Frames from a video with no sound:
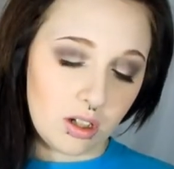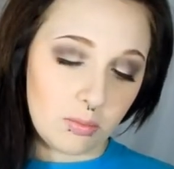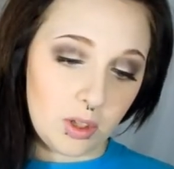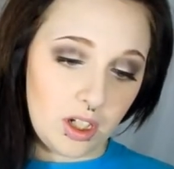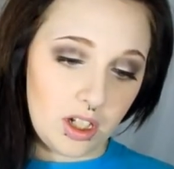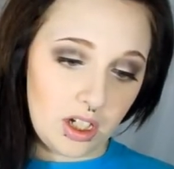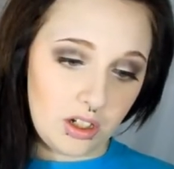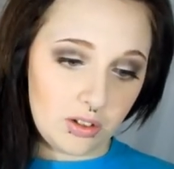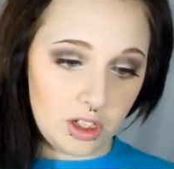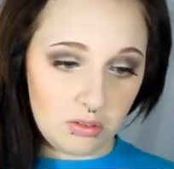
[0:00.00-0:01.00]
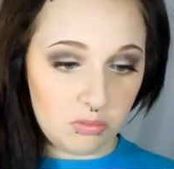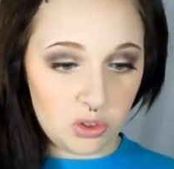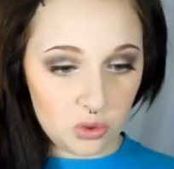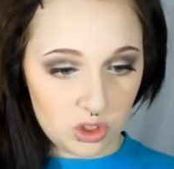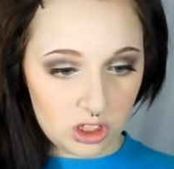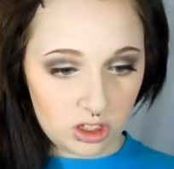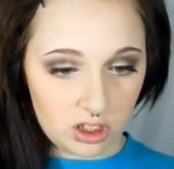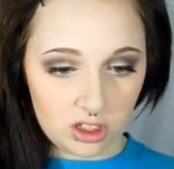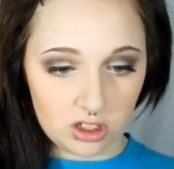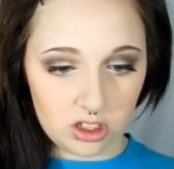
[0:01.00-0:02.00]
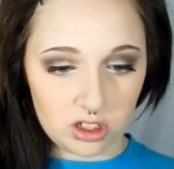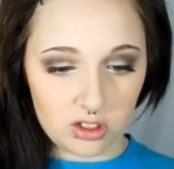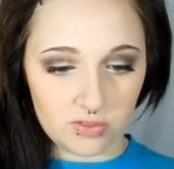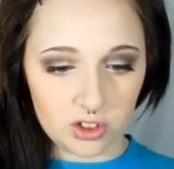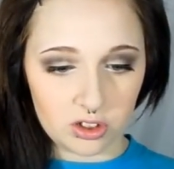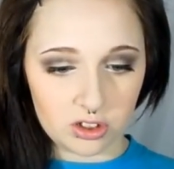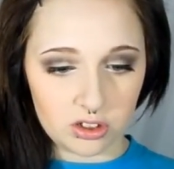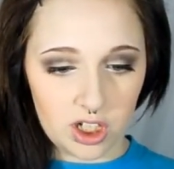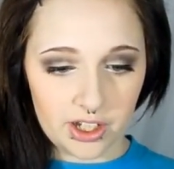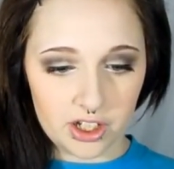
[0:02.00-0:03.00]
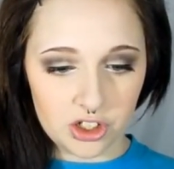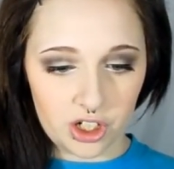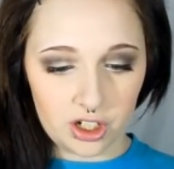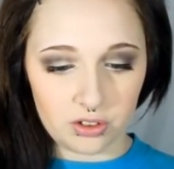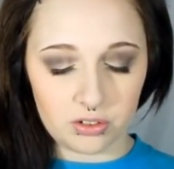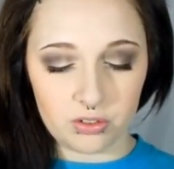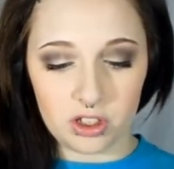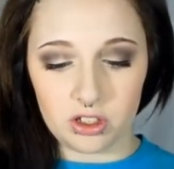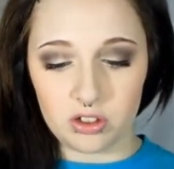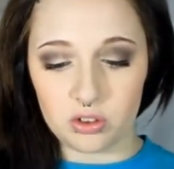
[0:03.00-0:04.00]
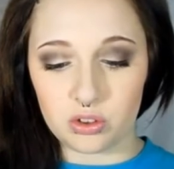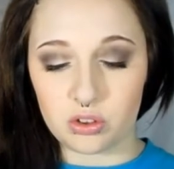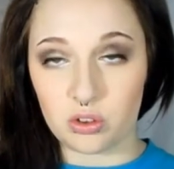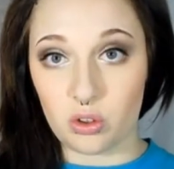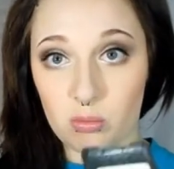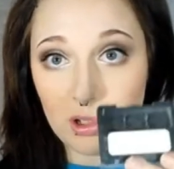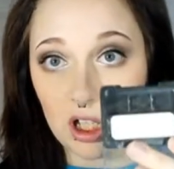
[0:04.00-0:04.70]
Right now I'm using the CoverGirl eyeshadow in Snow